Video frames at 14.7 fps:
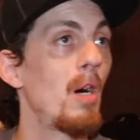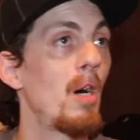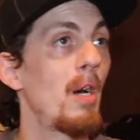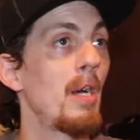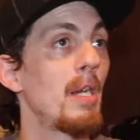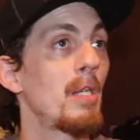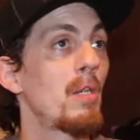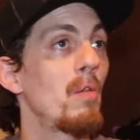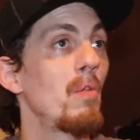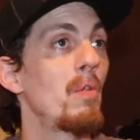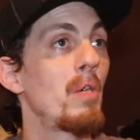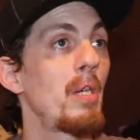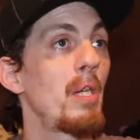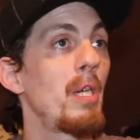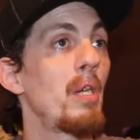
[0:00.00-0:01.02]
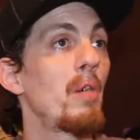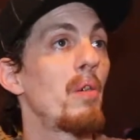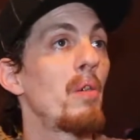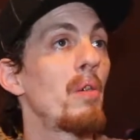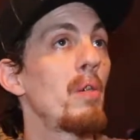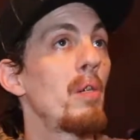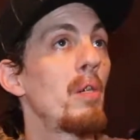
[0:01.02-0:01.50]
All right, so
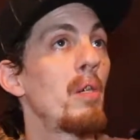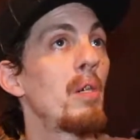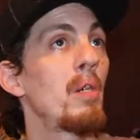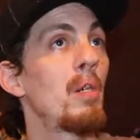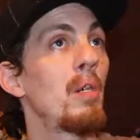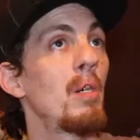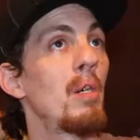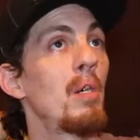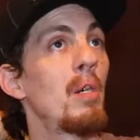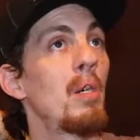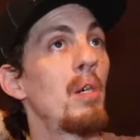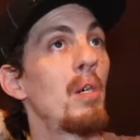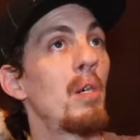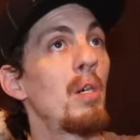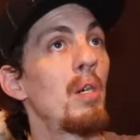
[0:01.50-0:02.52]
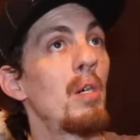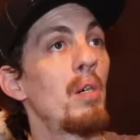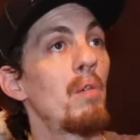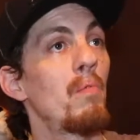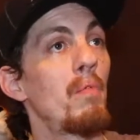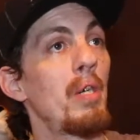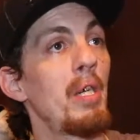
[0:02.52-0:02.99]
here
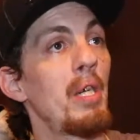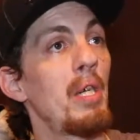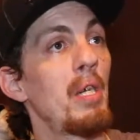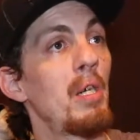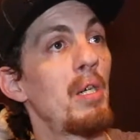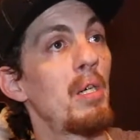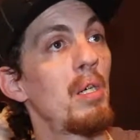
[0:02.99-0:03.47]
we